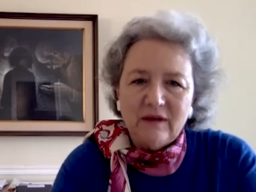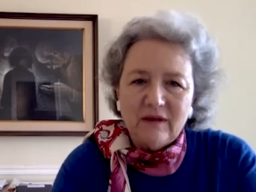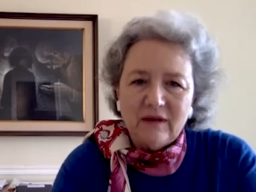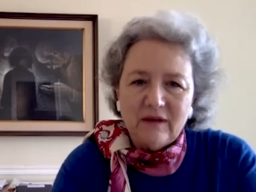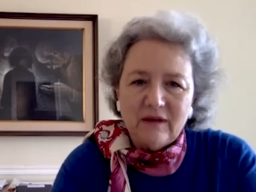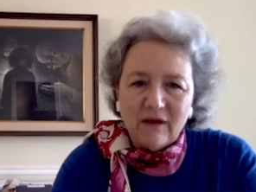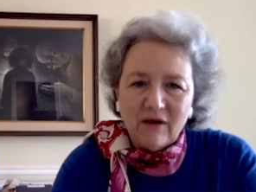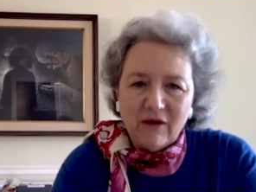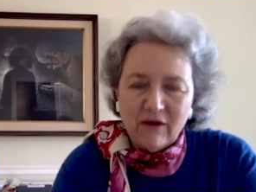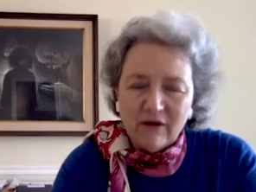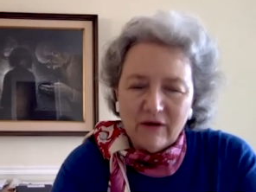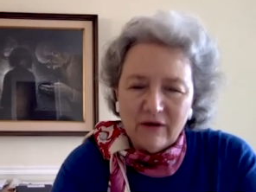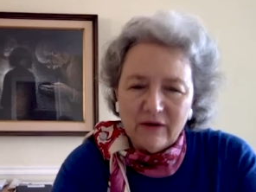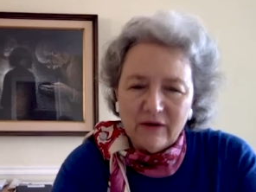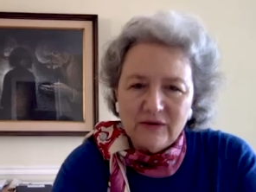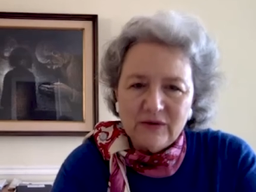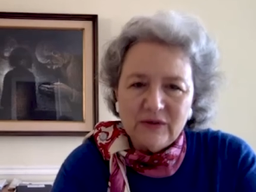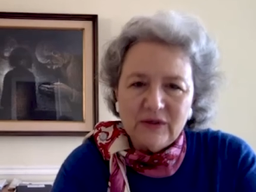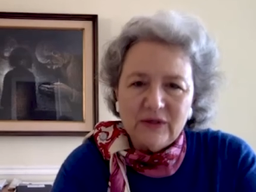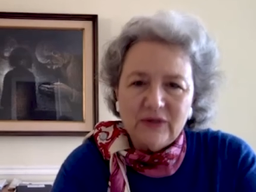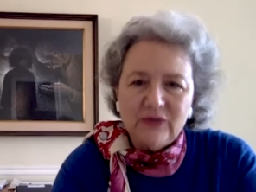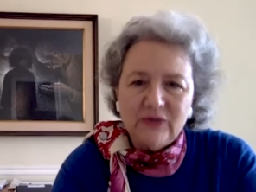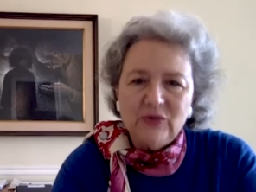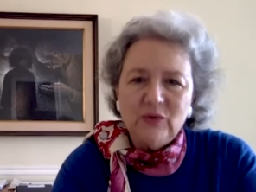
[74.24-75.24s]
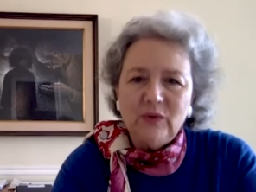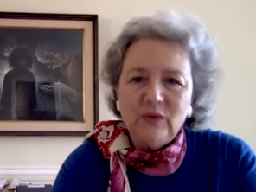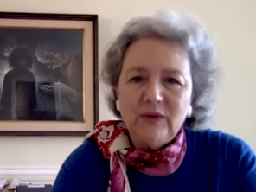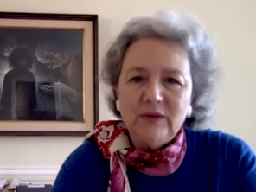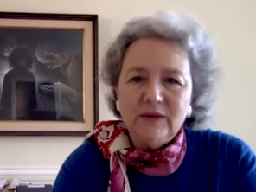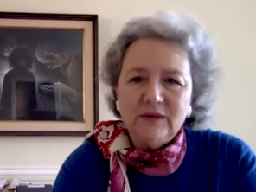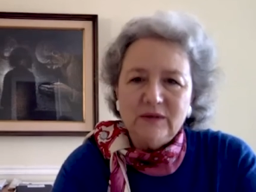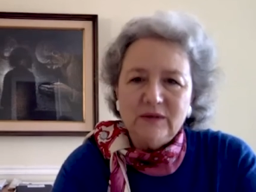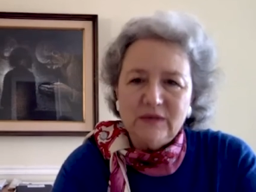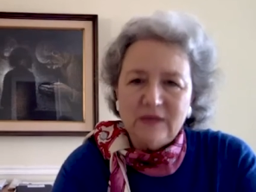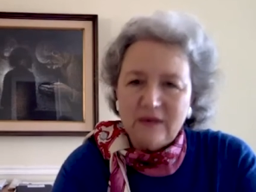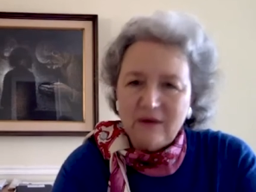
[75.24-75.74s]
our
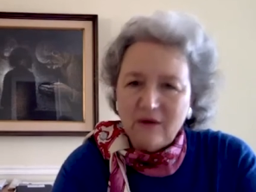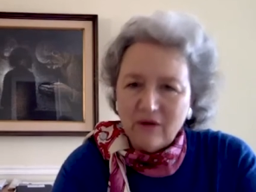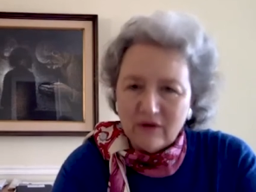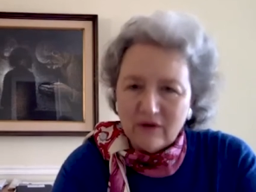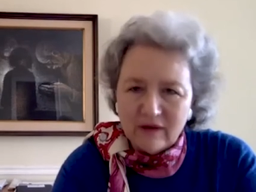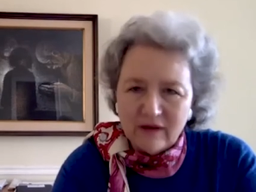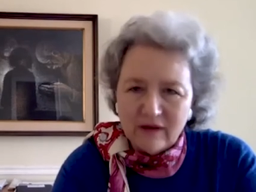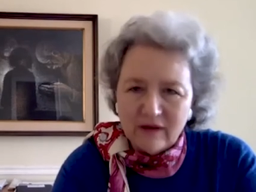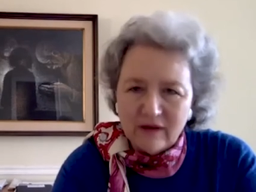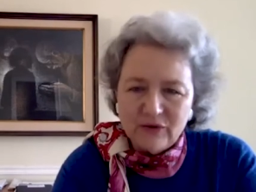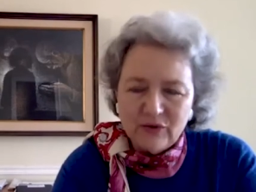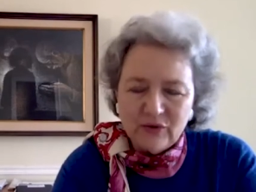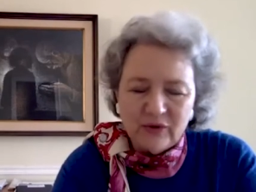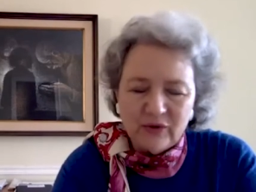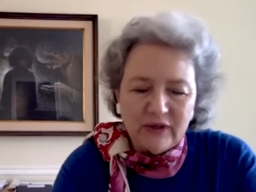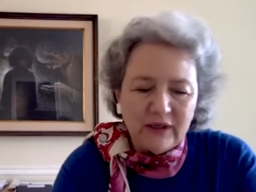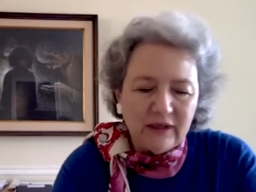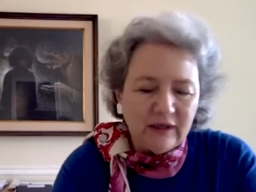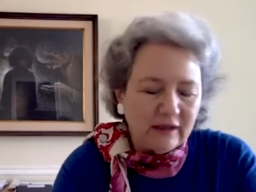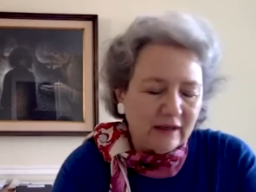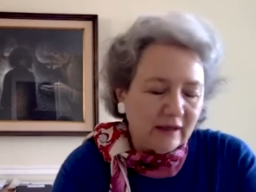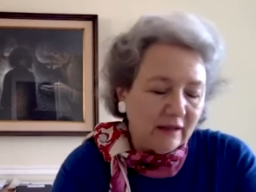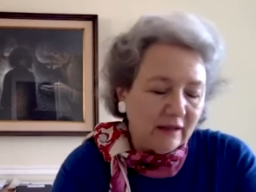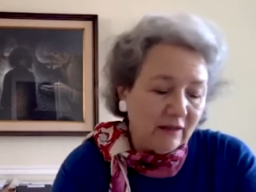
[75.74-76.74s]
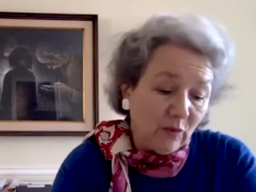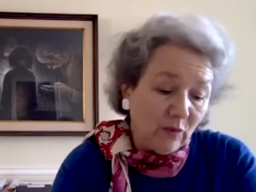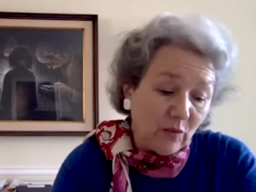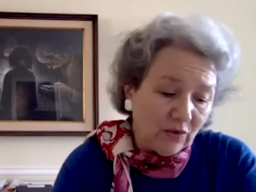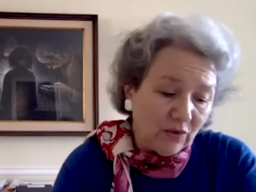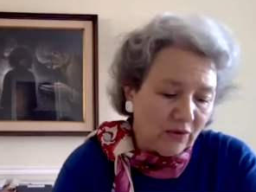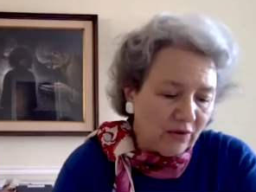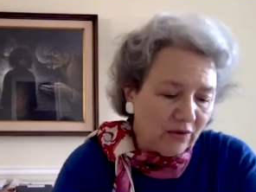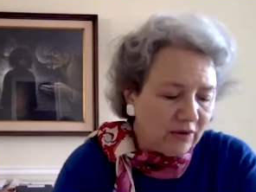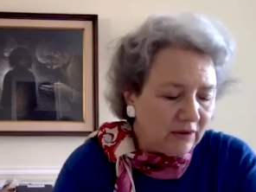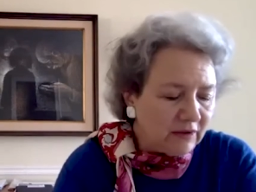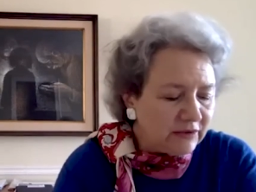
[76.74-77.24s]
constituents and our country and the
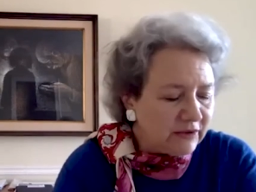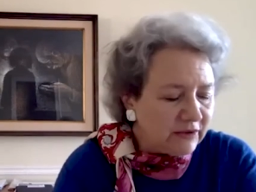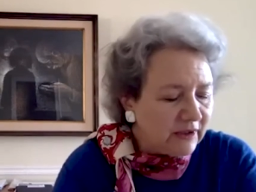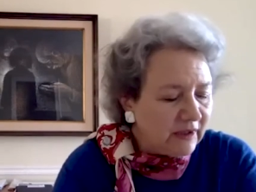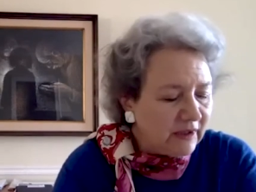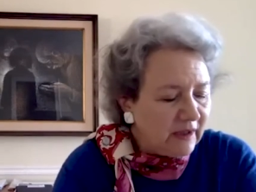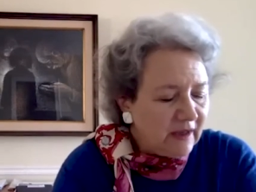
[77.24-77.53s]
world.